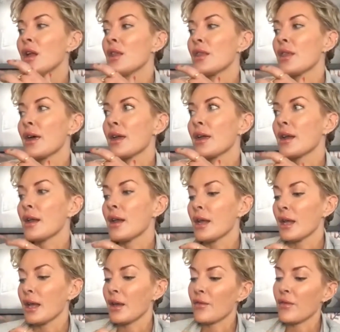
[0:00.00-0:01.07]
That
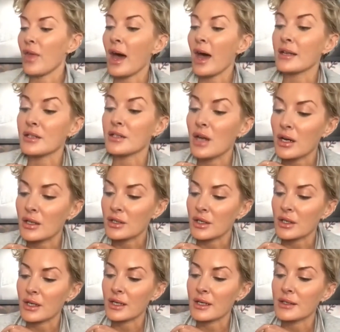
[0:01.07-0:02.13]
if that
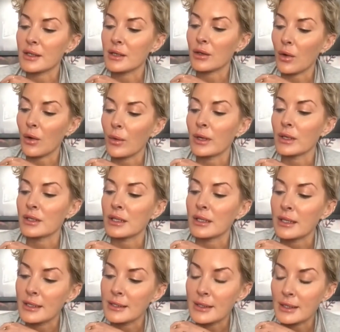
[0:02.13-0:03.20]
doctor isn't going to
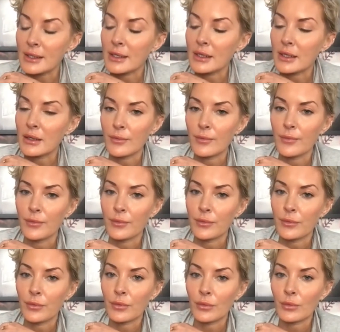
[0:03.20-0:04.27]
listen
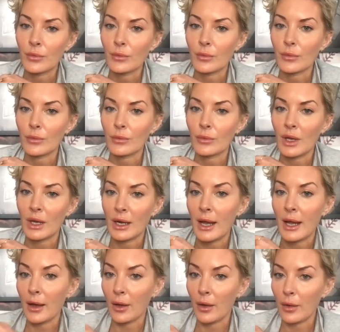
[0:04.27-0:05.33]
and
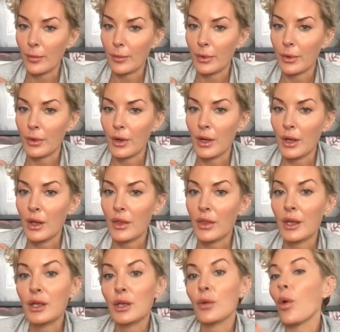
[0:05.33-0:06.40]
help,
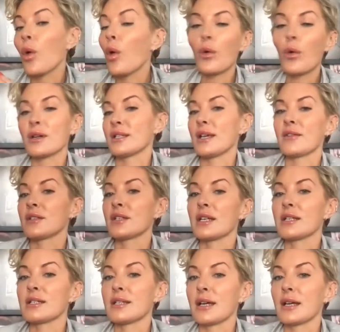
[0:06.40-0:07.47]
then you always have to get
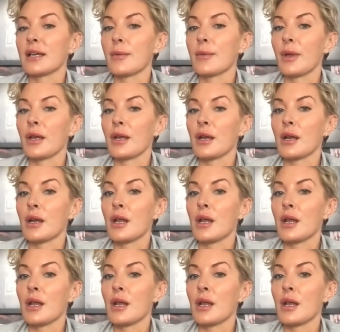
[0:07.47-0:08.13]
a second opinion.